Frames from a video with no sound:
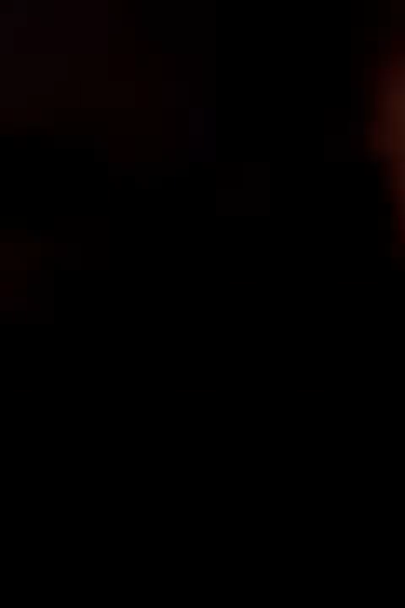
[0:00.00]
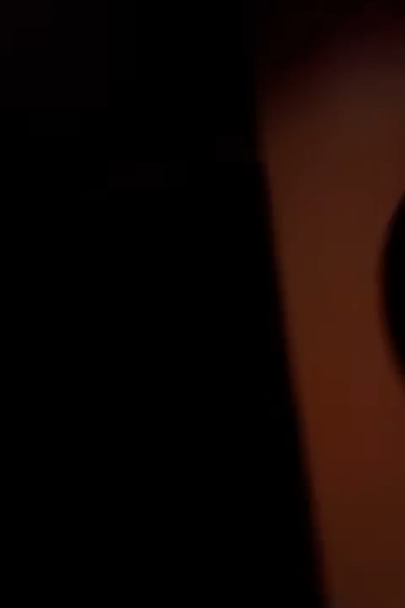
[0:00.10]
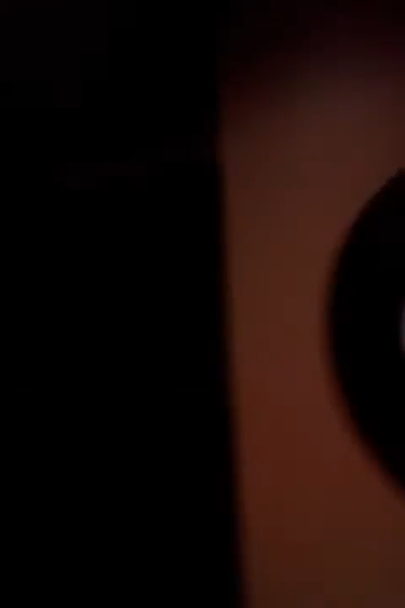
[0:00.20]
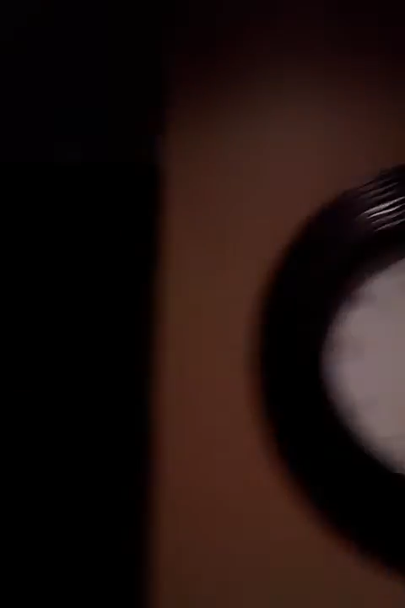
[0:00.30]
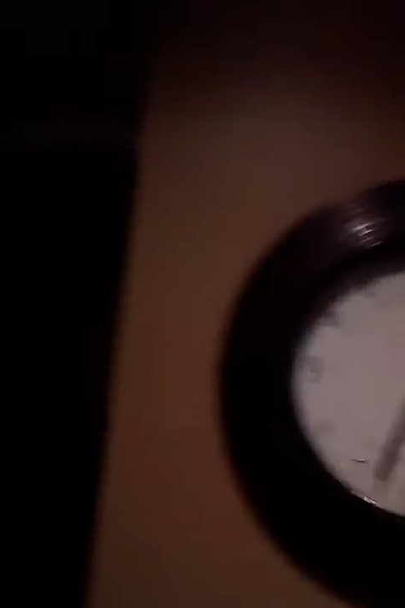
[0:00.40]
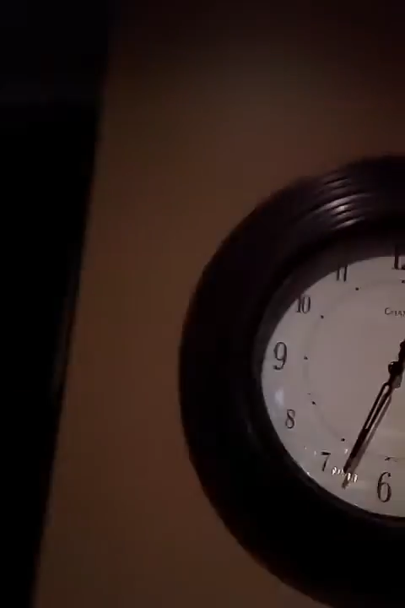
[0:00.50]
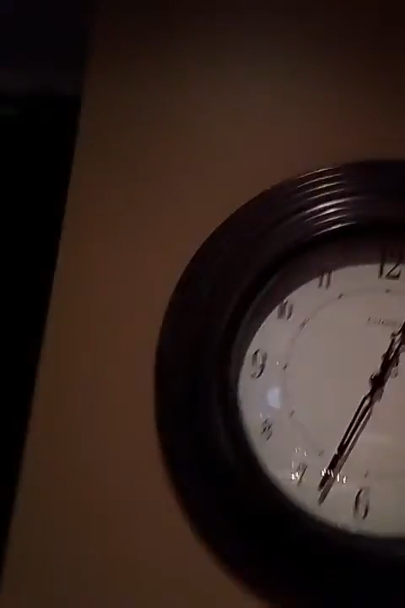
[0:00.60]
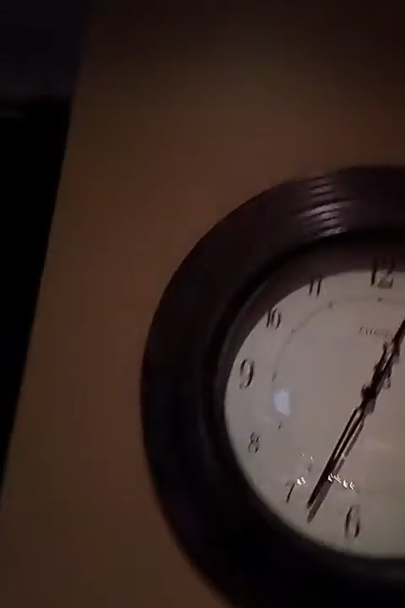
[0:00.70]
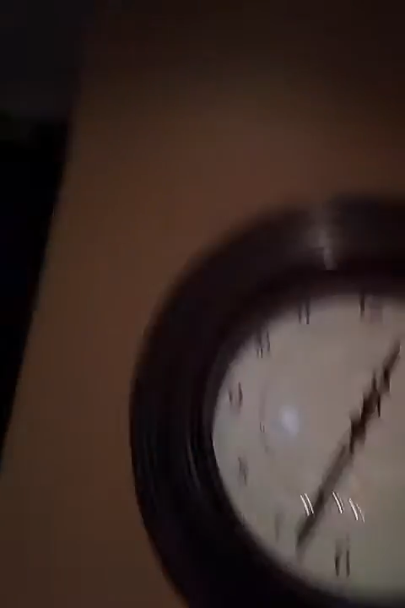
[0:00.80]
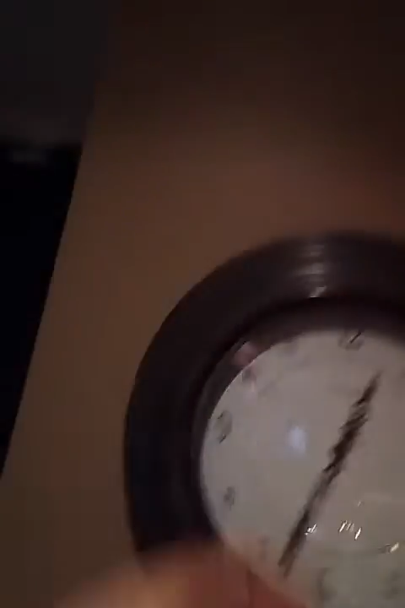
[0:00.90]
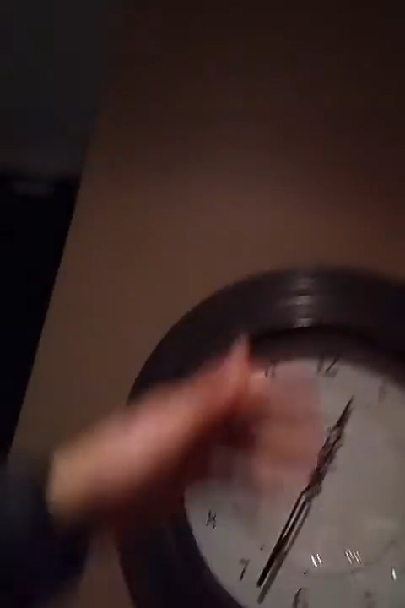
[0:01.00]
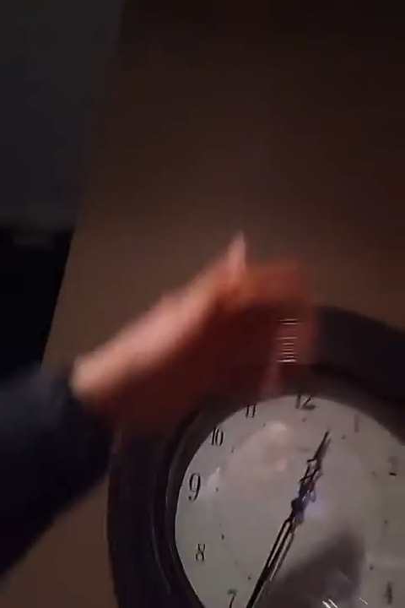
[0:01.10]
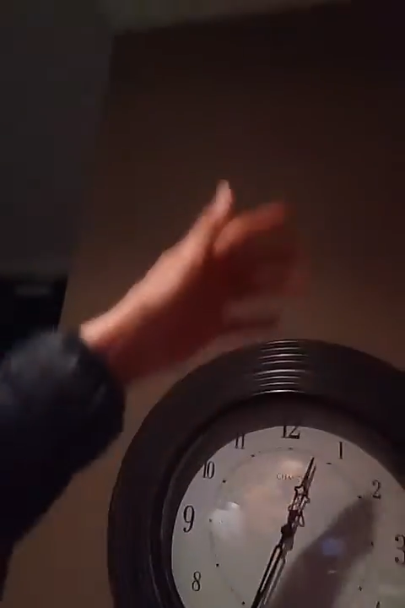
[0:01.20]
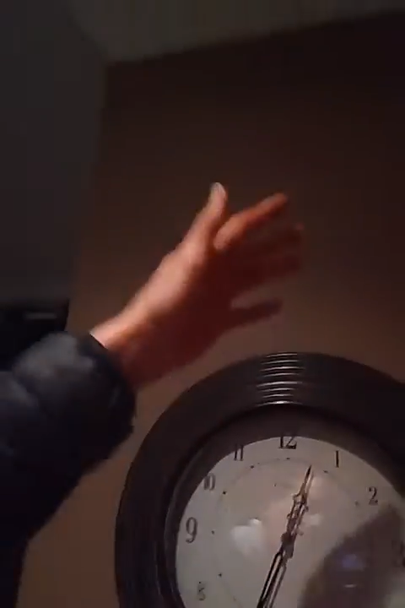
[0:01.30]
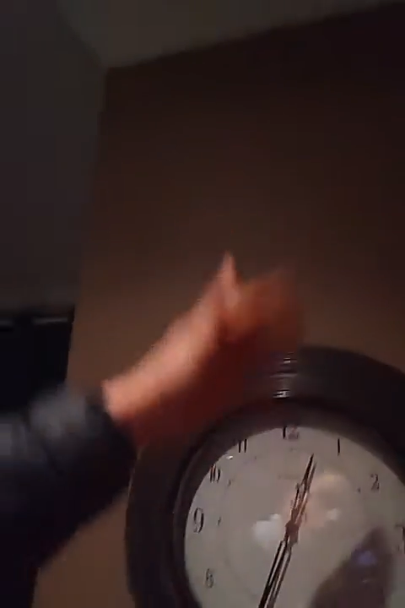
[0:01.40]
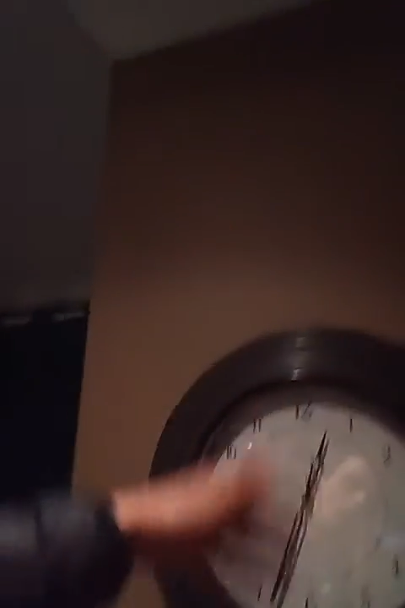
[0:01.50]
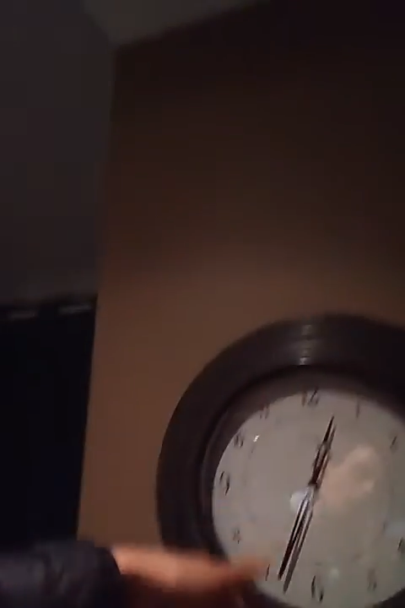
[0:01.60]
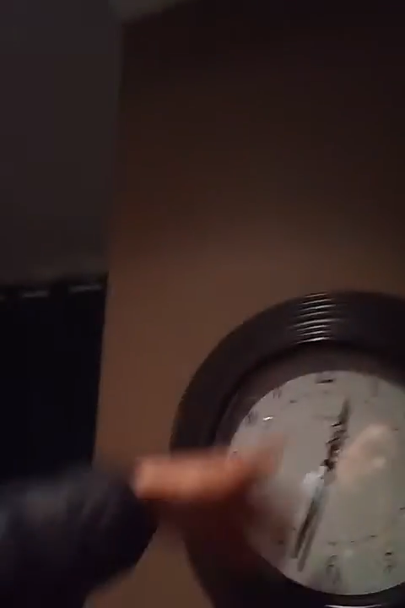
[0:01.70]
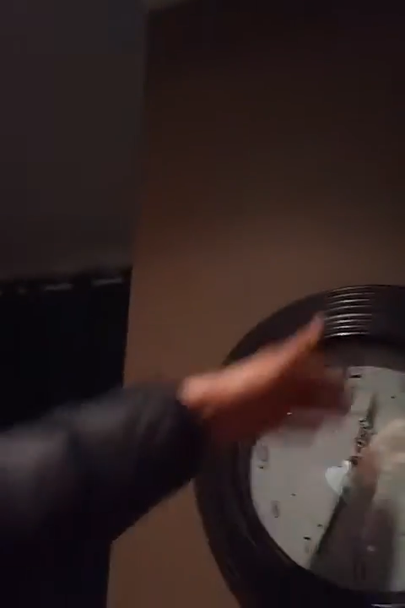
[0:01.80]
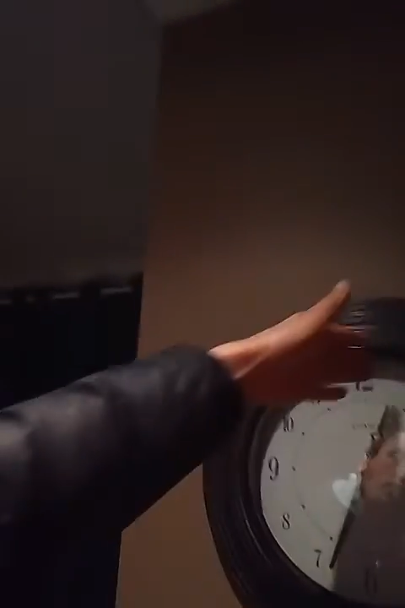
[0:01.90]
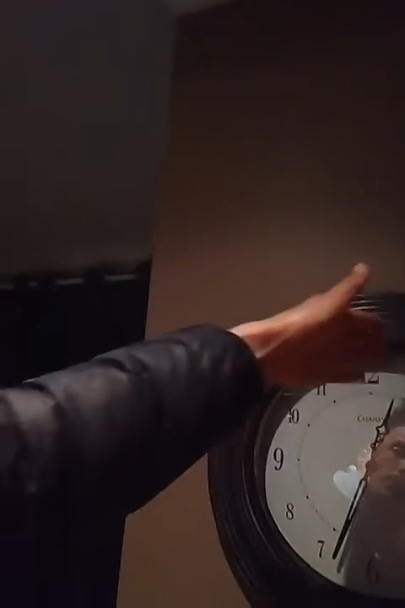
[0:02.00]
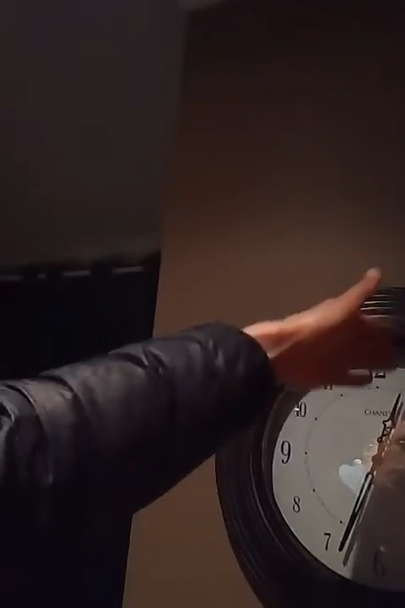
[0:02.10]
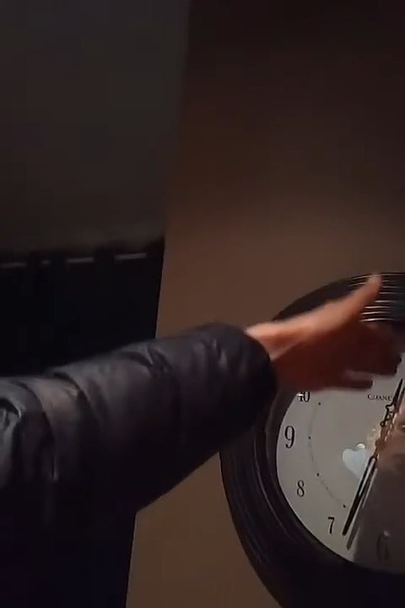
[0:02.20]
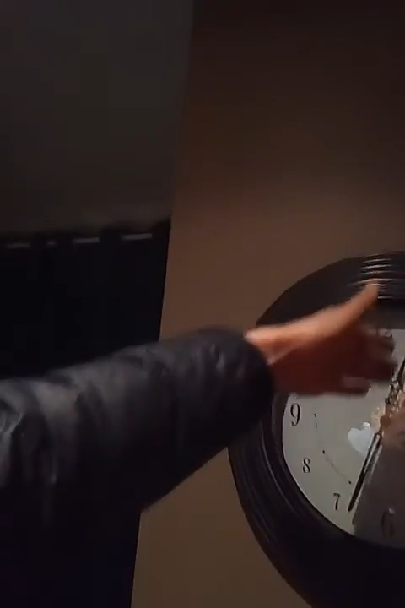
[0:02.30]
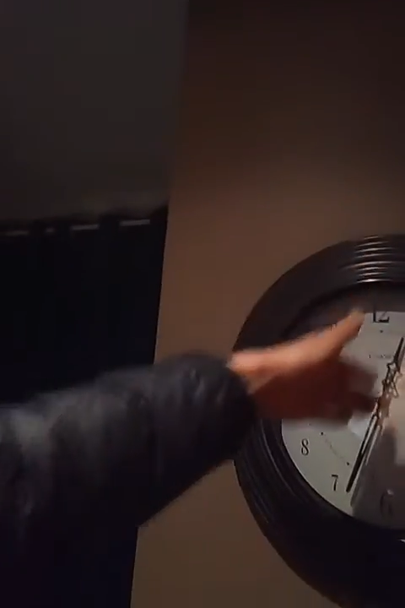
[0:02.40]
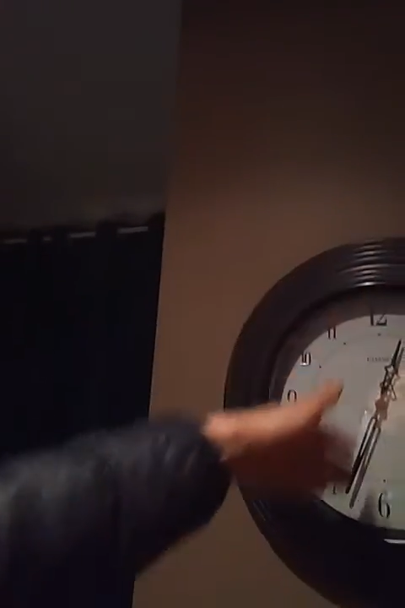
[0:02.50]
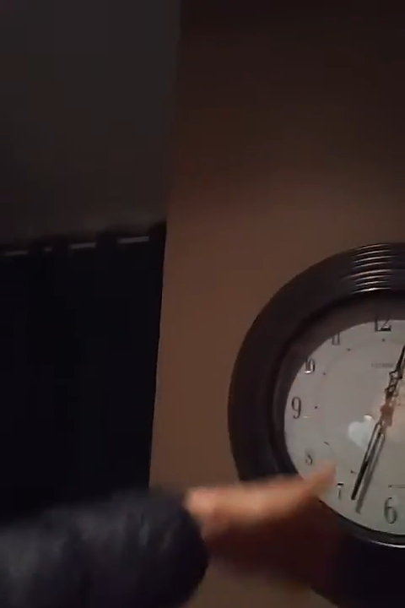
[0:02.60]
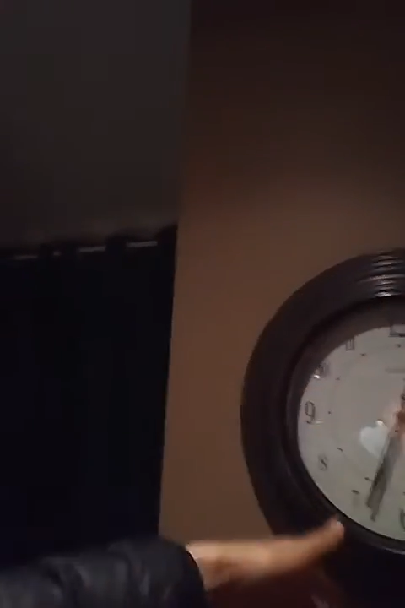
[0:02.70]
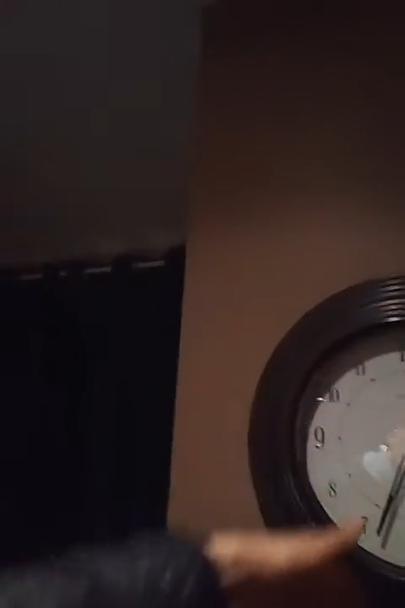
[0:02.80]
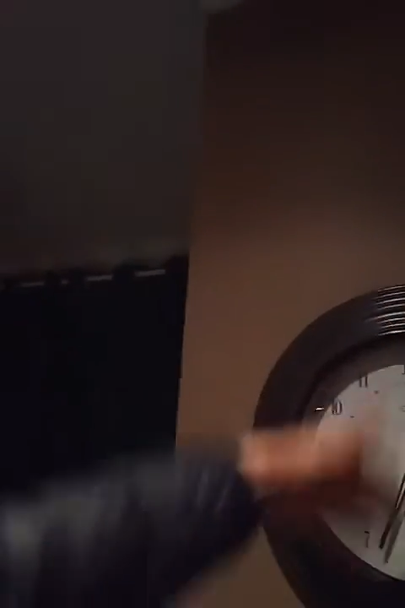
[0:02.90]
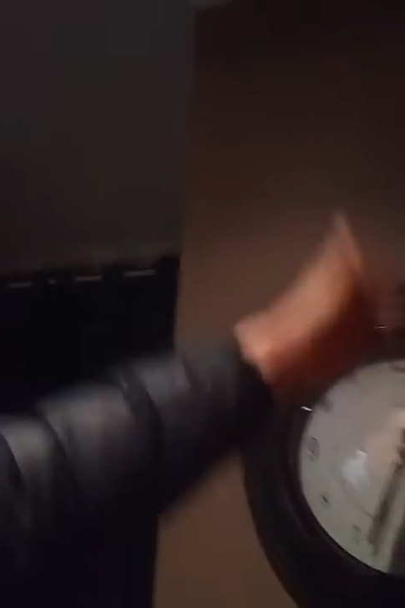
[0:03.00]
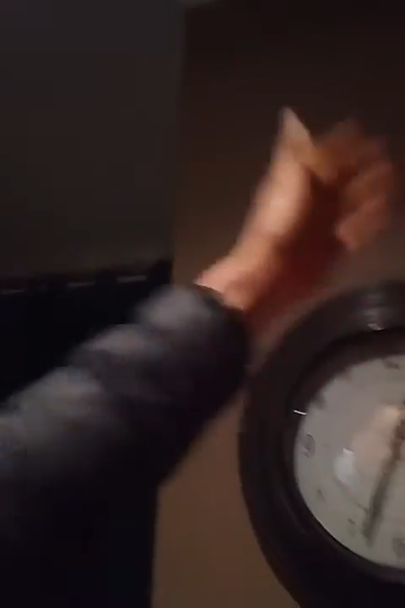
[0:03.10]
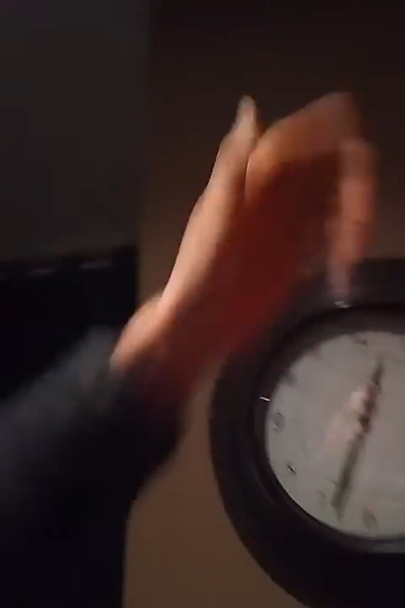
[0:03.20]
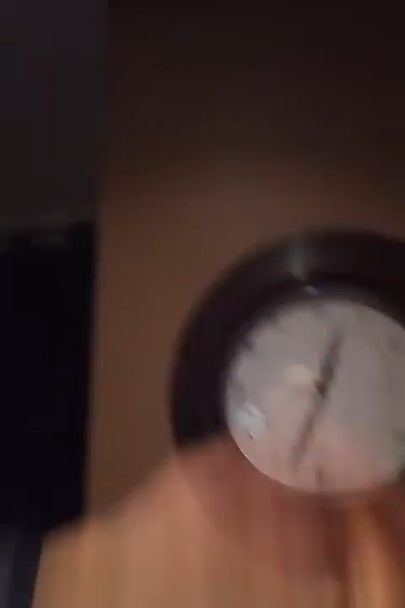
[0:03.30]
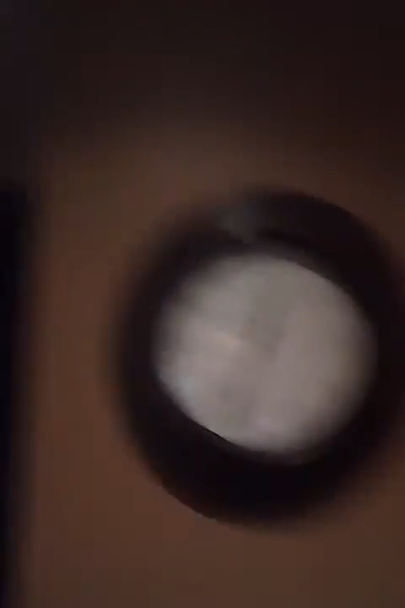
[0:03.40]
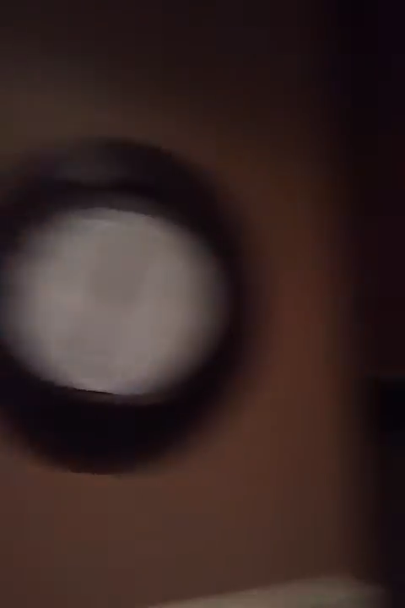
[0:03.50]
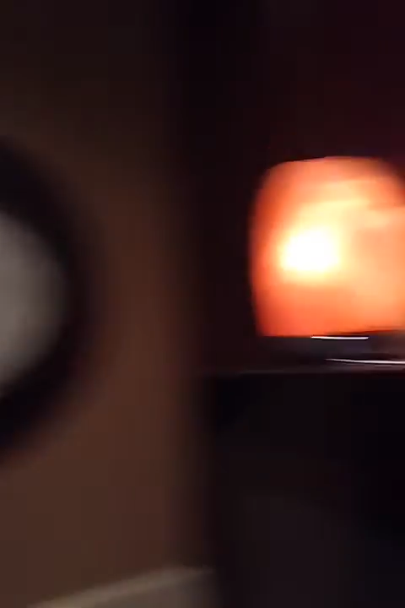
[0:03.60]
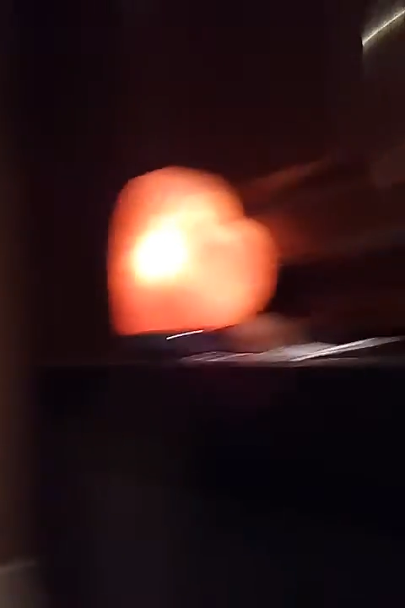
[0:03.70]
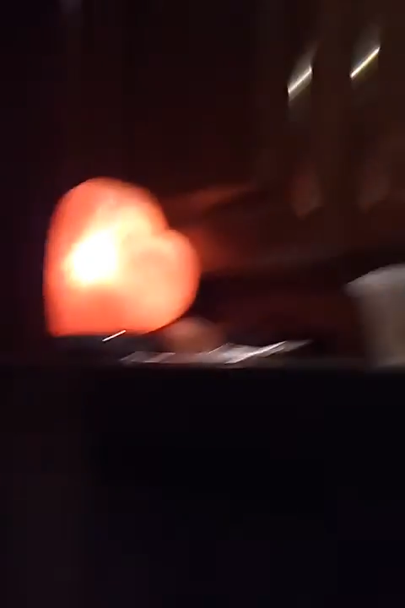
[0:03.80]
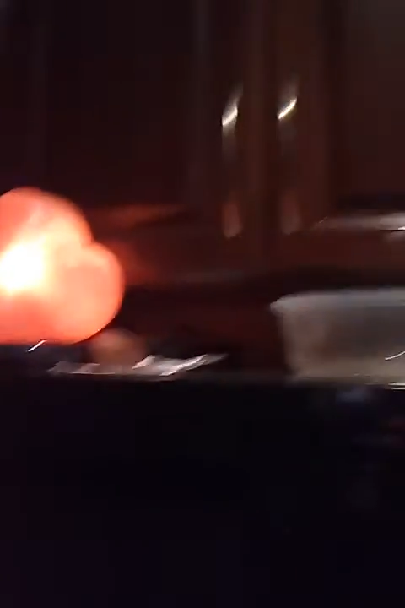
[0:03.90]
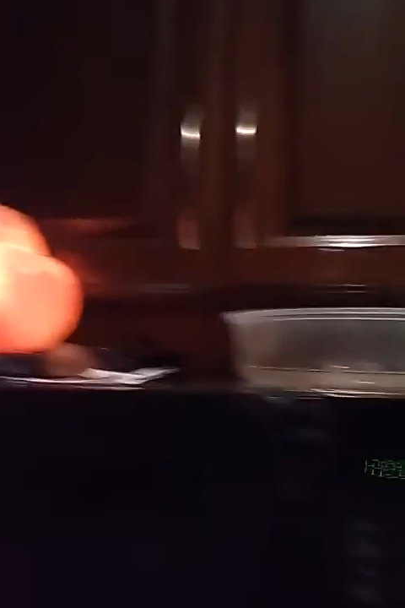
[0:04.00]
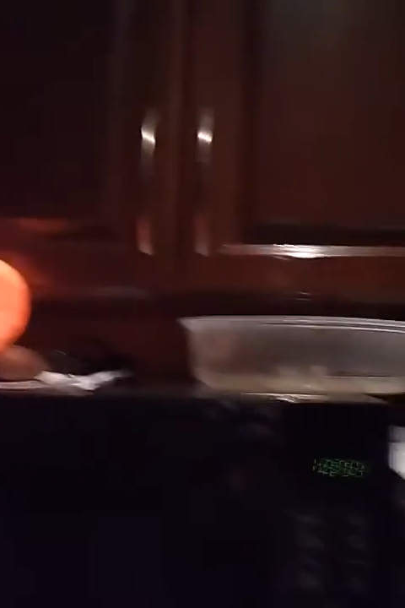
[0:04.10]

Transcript: (no speaker visible)